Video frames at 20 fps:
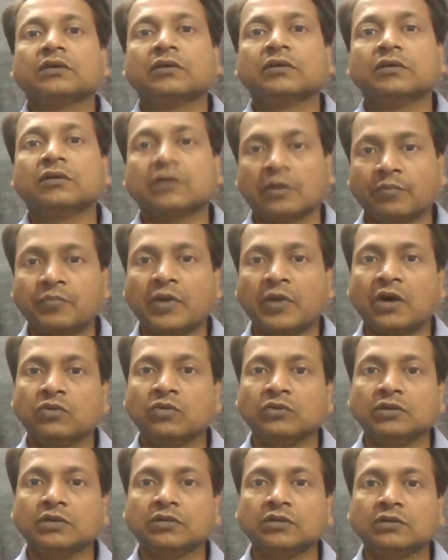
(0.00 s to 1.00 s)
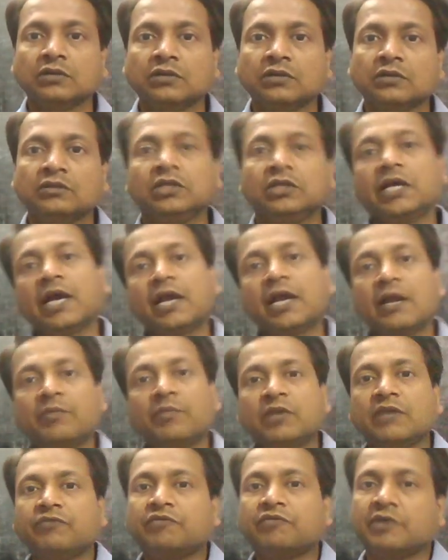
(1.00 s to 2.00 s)
compound, they are of
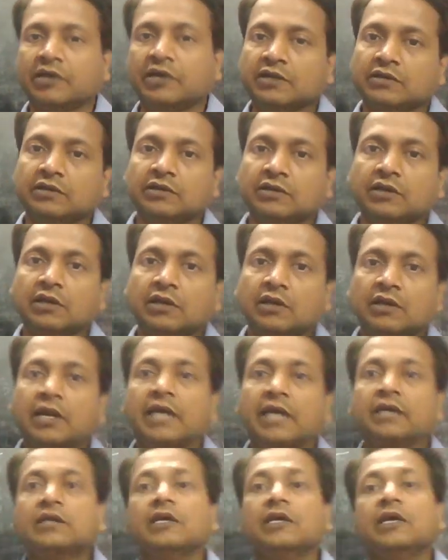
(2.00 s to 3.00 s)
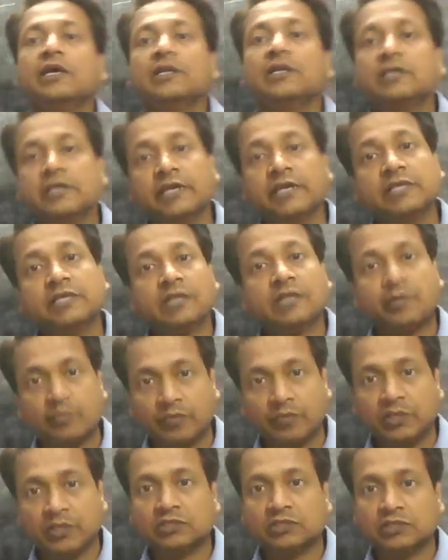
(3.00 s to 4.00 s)
different. Like in case of
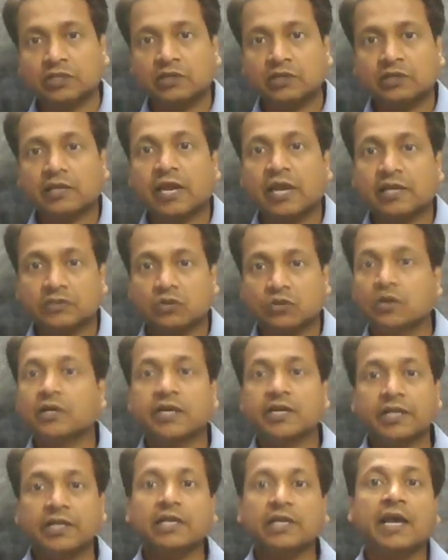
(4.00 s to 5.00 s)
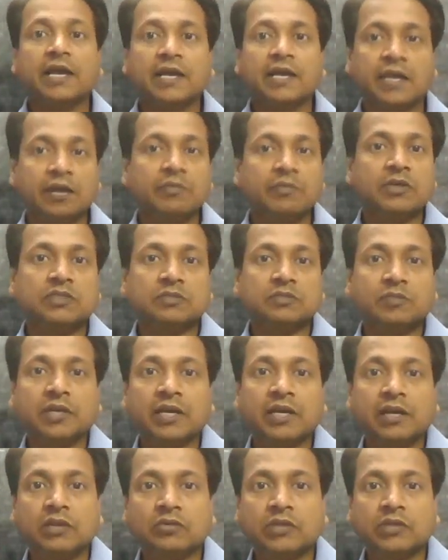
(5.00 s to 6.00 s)
mixture, as already I have
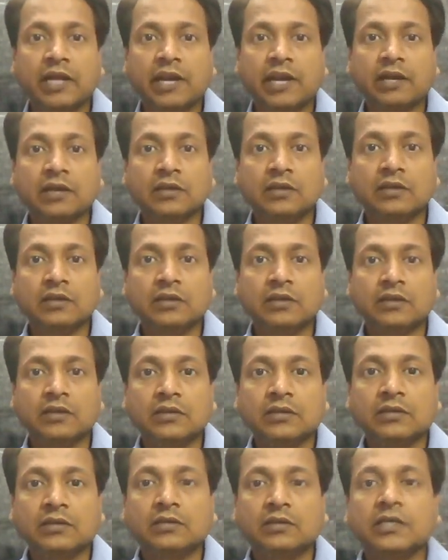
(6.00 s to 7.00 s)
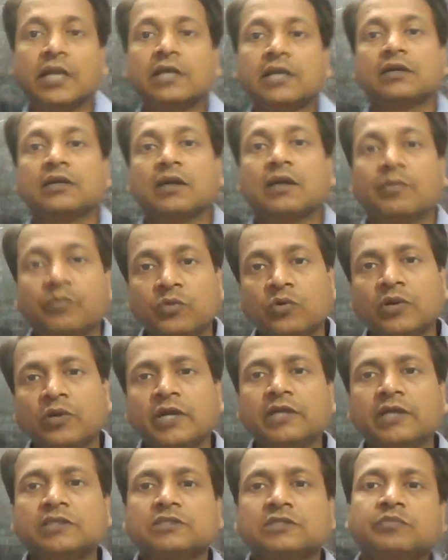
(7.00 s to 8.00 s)
explained you that
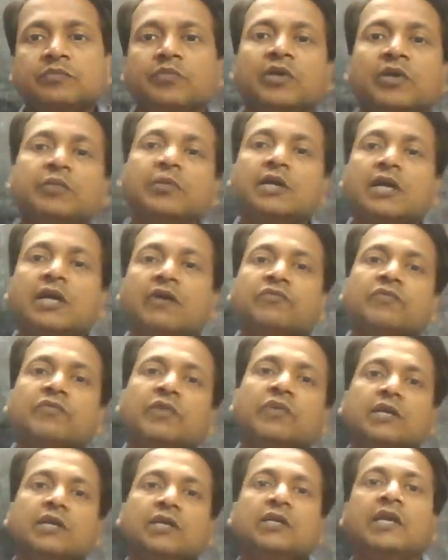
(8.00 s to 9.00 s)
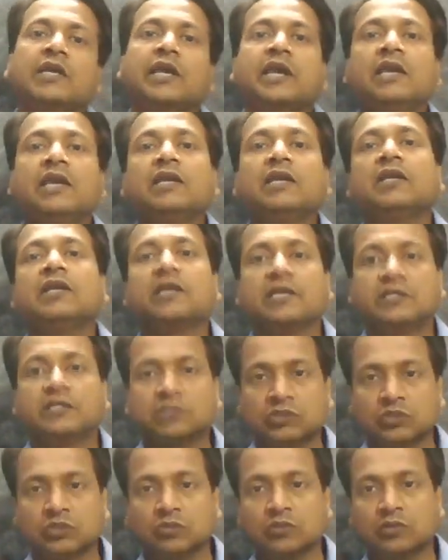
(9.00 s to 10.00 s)
components may be of in any
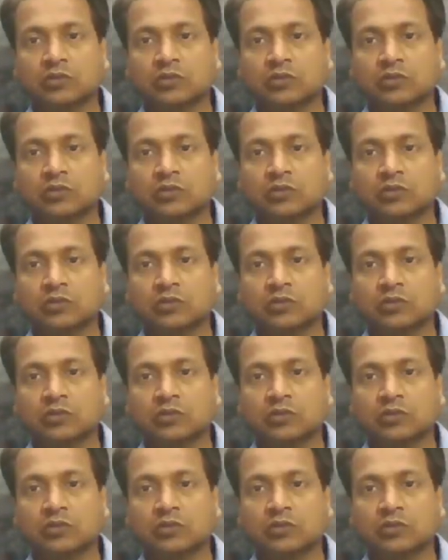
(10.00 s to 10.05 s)
ratio,